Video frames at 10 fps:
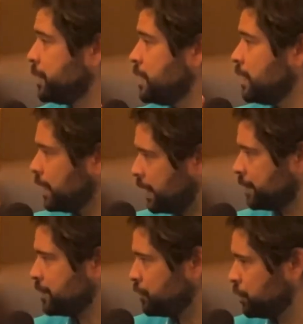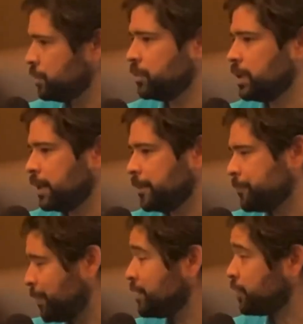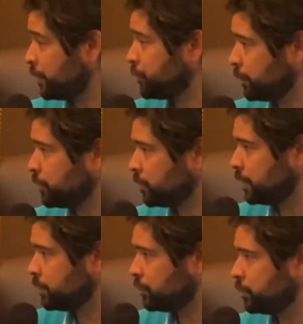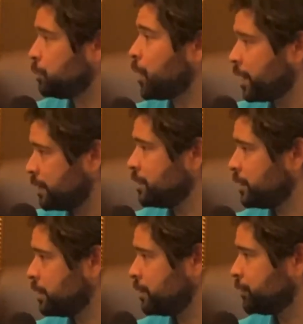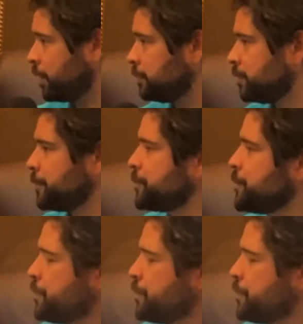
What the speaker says: help the new franchisors to market their stuff?